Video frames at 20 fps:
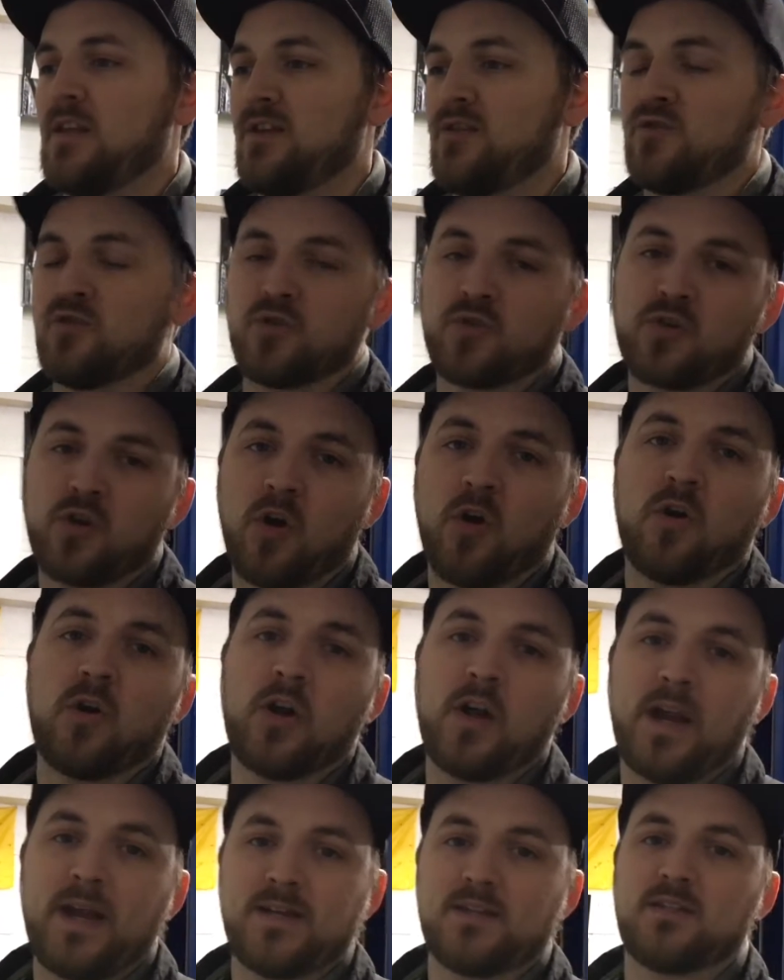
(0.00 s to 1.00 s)
Your
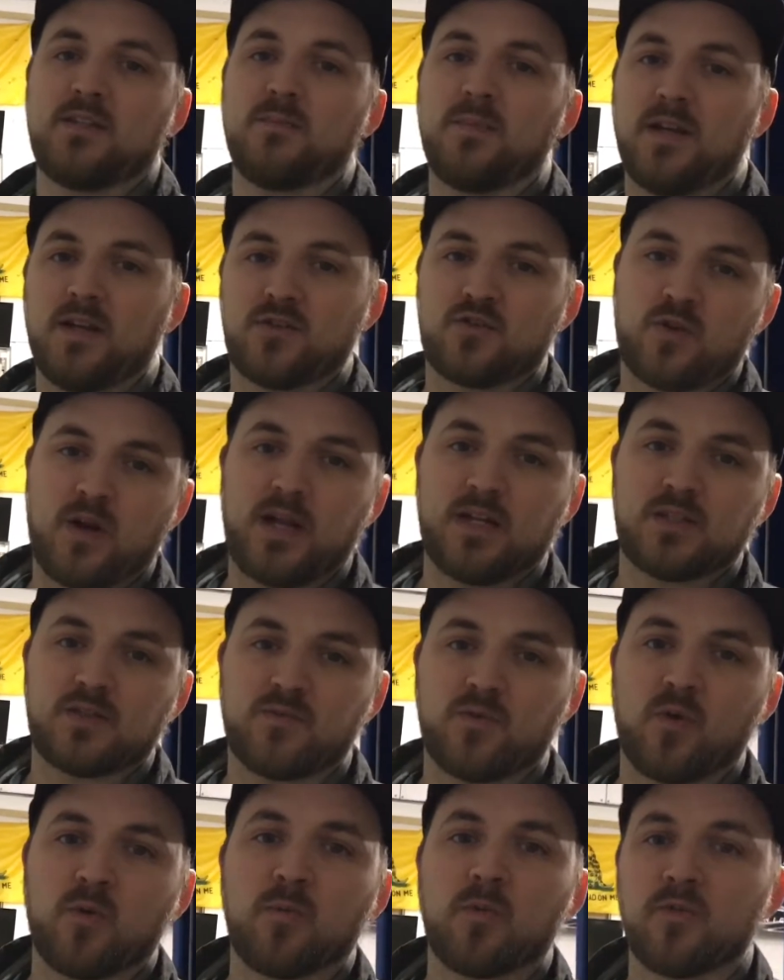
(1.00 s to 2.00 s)
car has to be a
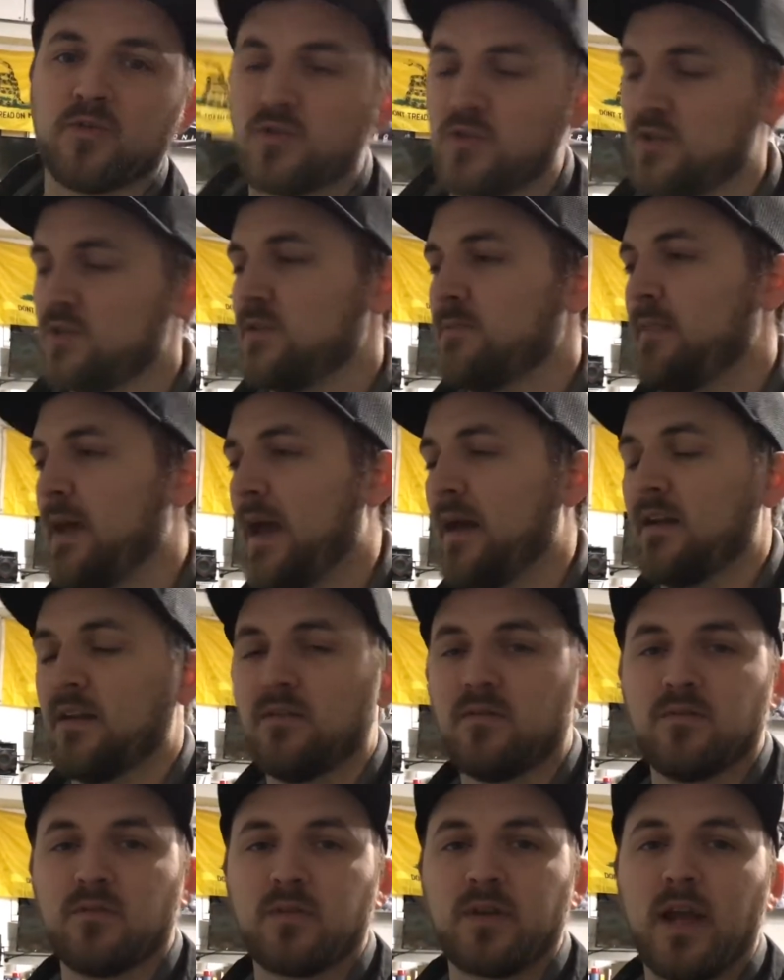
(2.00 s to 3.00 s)
transformer just about it,
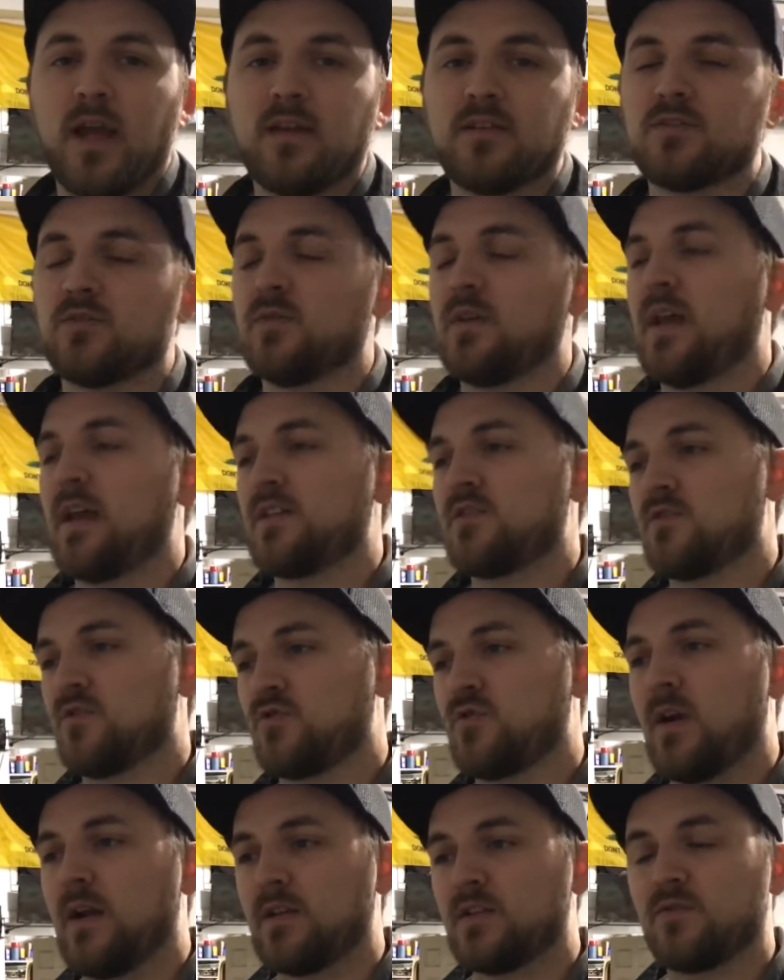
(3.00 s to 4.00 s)
okay? So it has to
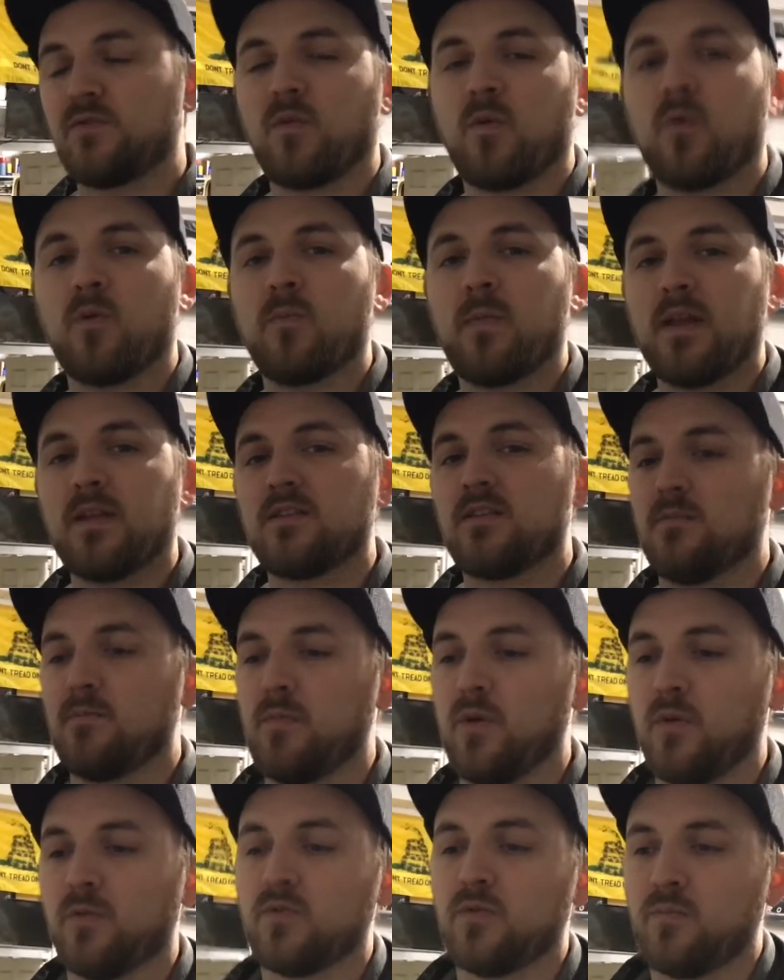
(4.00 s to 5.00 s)
transform into
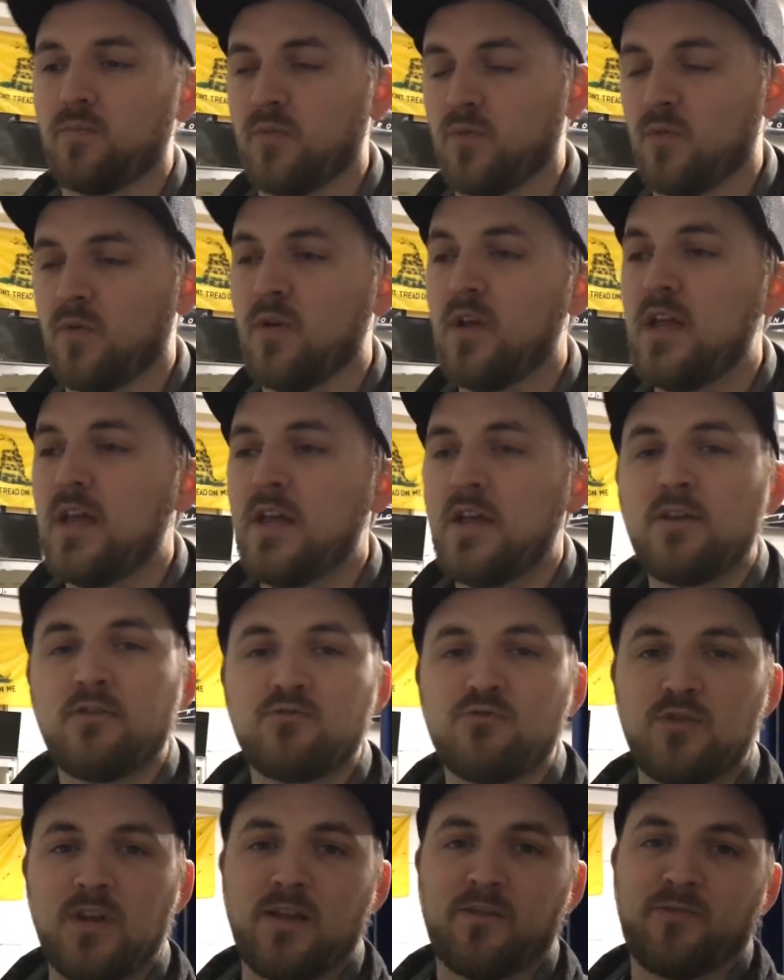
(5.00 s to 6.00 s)
multiple
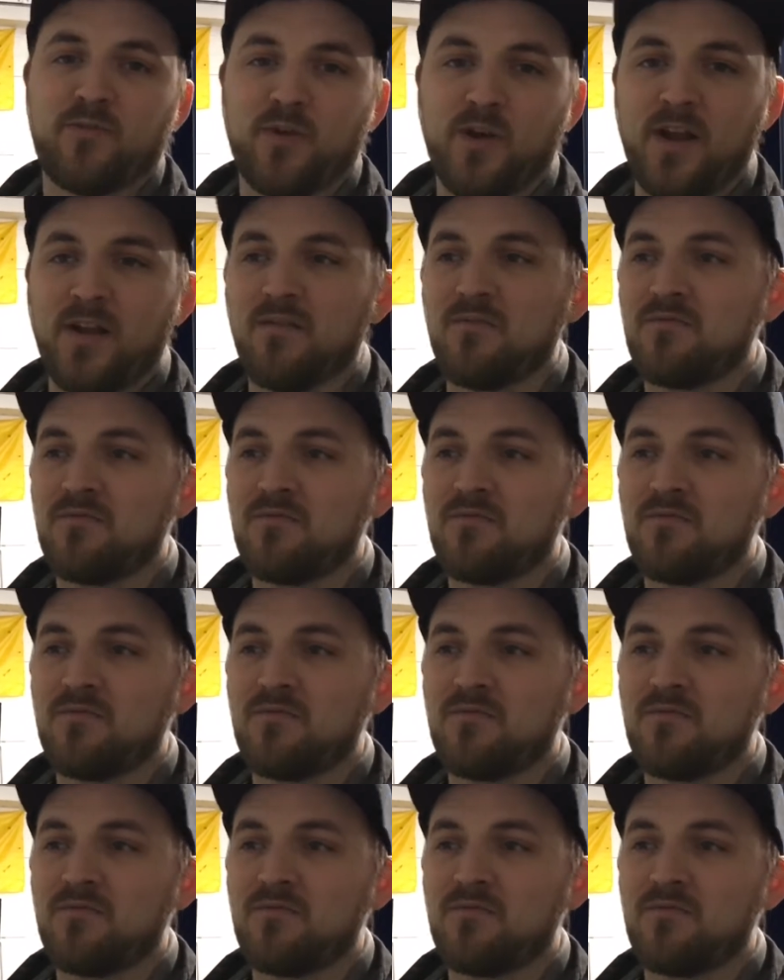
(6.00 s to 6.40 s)
different